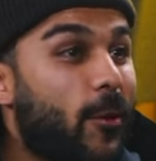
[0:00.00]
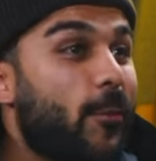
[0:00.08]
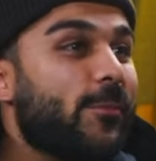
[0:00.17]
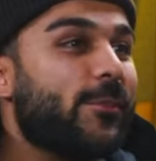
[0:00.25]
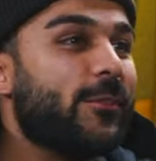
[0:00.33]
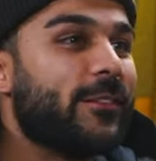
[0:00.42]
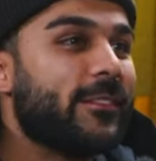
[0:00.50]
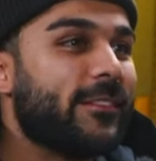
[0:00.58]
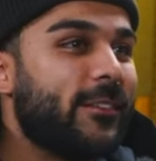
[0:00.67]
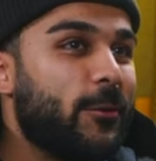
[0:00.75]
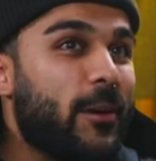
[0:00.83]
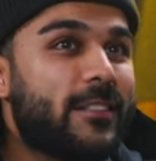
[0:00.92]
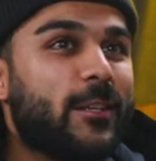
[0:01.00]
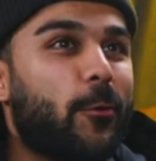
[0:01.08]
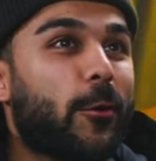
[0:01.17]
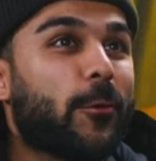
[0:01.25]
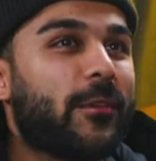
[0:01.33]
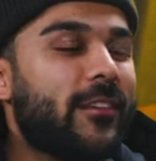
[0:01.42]
Mobile, who I
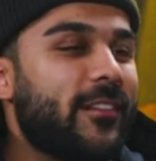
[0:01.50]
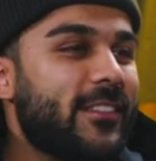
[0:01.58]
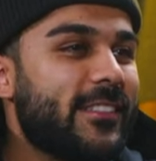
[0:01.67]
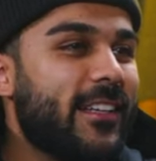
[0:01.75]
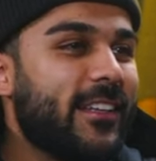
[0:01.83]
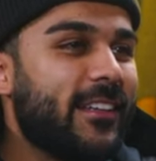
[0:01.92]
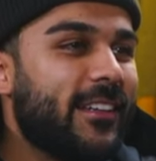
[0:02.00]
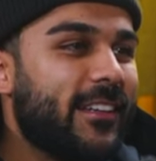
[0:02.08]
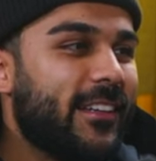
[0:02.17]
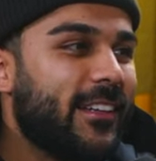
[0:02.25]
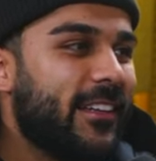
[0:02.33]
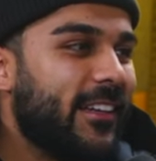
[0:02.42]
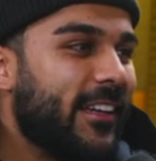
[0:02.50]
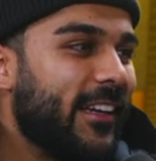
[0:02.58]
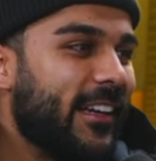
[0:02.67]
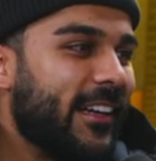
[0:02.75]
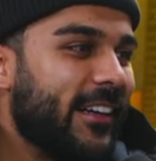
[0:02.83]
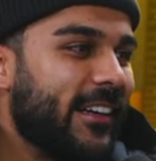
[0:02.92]
still work with to this day
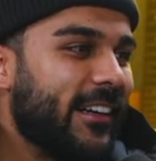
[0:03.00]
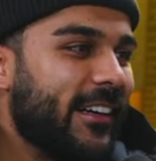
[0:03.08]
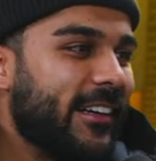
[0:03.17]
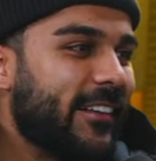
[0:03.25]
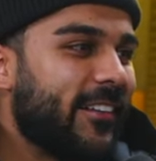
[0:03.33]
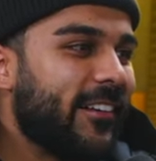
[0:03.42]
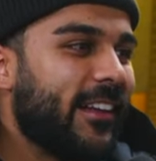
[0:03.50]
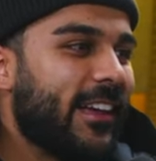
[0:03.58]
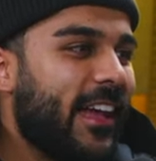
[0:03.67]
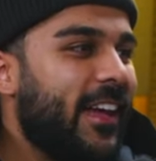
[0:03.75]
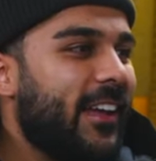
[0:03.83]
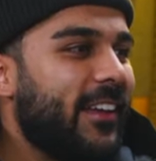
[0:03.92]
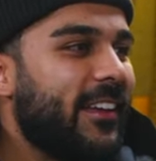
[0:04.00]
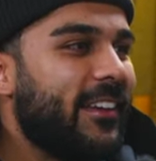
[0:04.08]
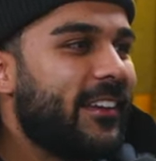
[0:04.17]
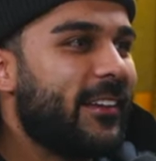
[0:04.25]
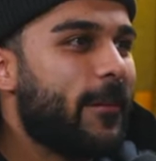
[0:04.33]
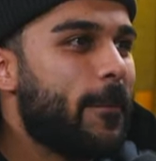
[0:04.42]
and uh, they're like, "Hey,
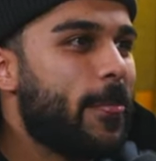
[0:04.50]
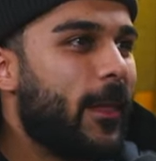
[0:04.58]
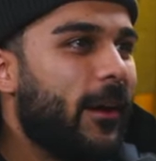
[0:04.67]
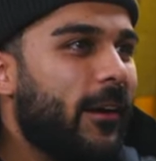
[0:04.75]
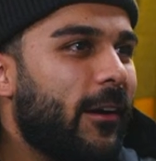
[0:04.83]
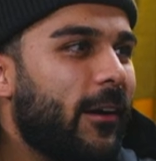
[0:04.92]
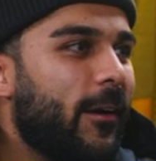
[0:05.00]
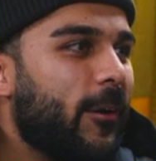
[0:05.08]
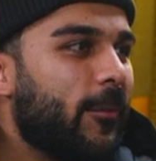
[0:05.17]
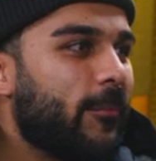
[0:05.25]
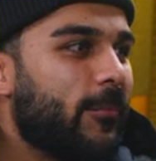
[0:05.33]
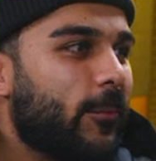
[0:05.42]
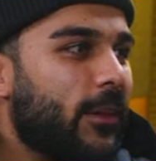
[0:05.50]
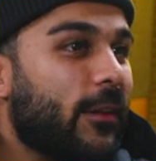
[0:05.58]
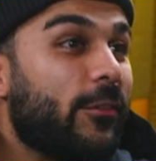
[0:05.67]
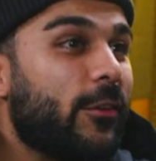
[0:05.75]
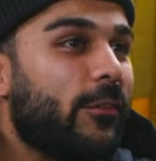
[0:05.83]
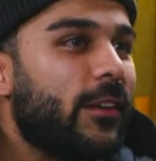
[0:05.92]
uh, we
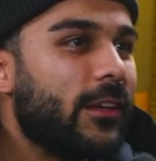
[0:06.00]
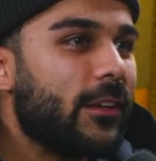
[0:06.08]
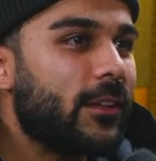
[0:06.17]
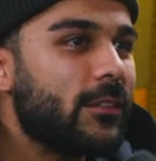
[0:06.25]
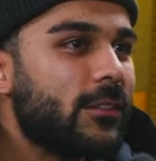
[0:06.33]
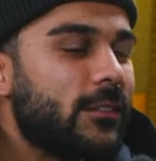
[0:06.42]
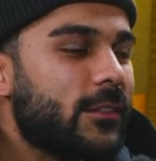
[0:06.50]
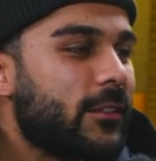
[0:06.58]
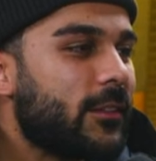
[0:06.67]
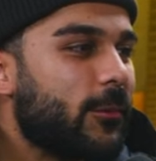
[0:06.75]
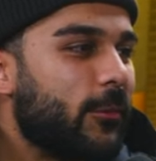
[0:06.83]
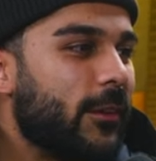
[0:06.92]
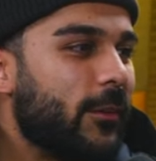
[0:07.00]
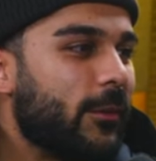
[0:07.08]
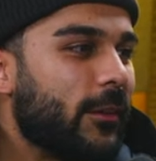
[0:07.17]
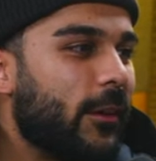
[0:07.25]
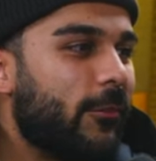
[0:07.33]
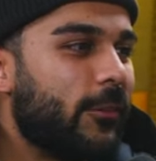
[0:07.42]
love your videos. We
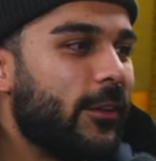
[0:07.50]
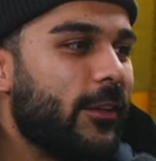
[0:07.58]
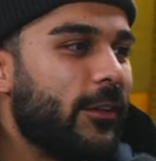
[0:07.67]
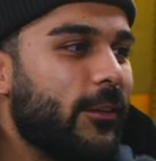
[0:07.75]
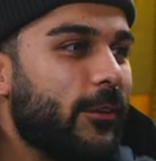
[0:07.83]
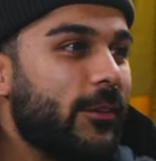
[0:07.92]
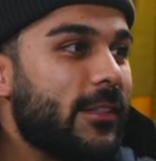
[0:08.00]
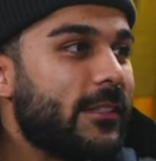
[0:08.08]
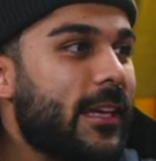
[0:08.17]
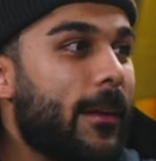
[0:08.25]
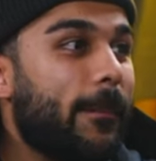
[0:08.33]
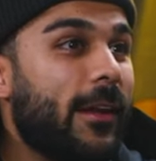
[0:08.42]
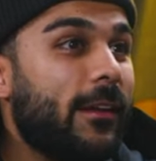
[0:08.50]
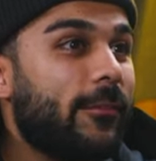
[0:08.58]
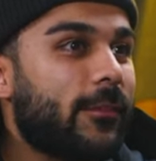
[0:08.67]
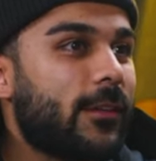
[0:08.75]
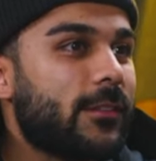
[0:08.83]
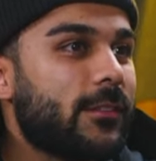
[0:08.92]
would love for you to do this campaign
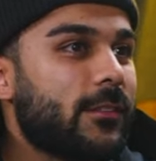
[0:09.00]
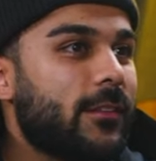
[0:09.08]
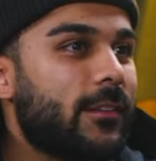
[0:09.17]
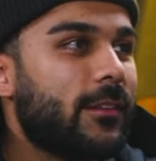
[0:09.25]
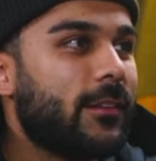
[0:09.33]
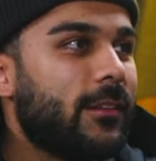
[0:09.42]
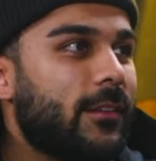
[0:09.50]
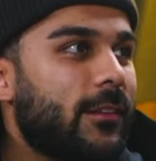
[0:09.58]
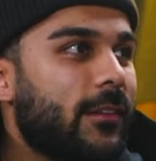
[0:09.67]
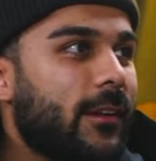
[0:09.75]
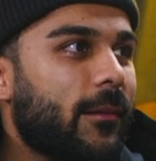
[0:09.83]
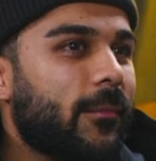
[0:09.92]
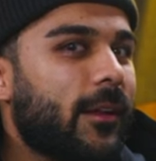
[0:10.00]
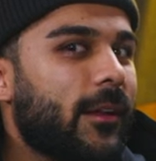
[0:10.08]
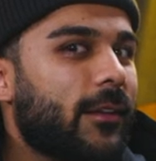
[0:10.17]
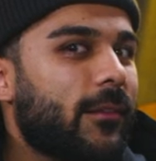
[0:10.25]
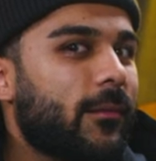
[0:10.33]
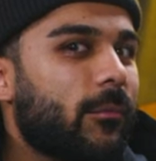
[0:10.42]
for us." And I'm
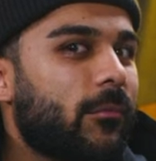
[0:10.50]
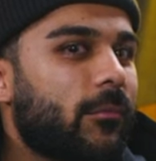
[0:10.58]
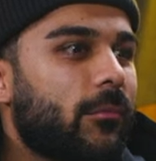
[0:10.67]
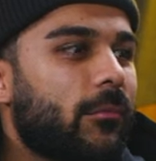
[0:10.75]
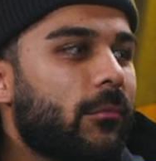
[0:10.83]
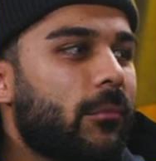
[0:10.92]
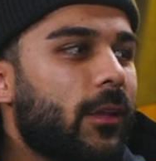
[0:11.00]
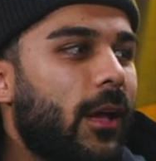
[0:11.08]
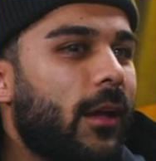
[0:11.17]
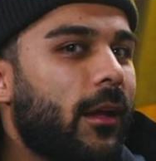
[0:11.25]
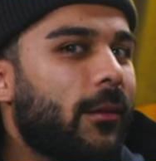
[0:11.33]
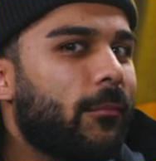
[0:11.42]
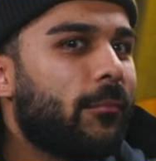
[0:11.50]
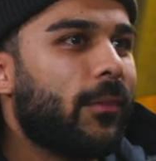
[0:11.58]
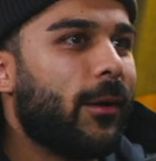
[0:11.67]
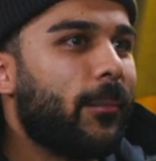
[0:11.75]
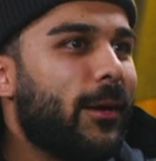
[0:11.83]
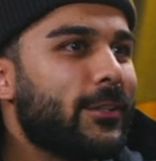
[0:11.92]
like, "Yeah,
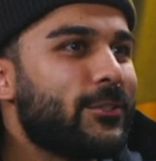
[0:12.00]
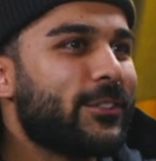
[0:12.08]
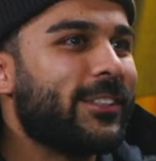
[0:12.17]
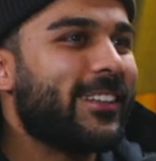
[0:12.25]
how much?"